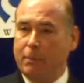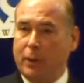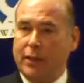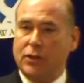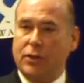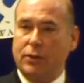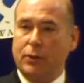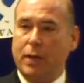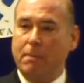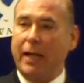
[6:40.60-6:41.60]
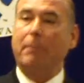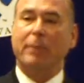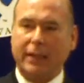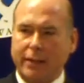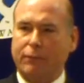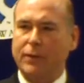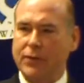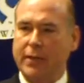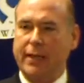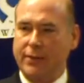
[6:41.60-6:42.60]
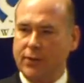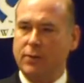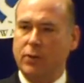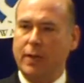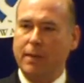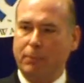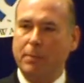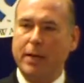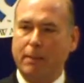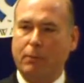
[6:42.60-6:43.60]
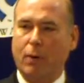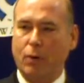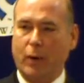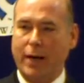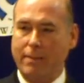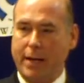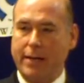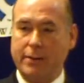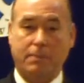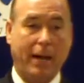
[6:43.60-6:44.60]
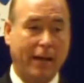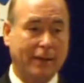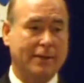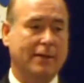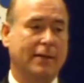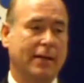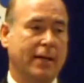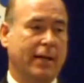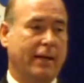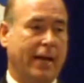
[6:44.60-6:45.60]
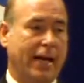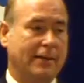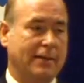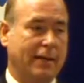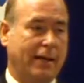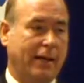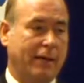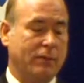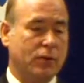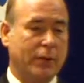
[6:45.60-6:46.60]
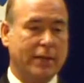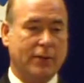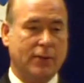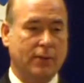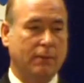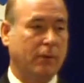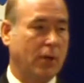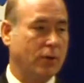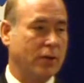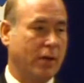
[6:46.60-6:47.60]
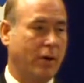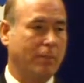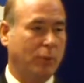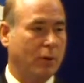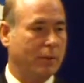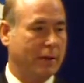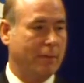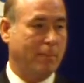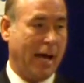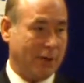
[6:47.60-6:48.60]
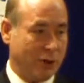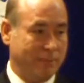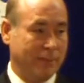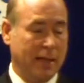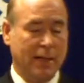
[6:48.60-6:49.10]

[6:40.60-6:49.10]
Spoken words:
pledged to make a big difference in this, to implement a program that is balanced, that treats those that are unemployed with compassion,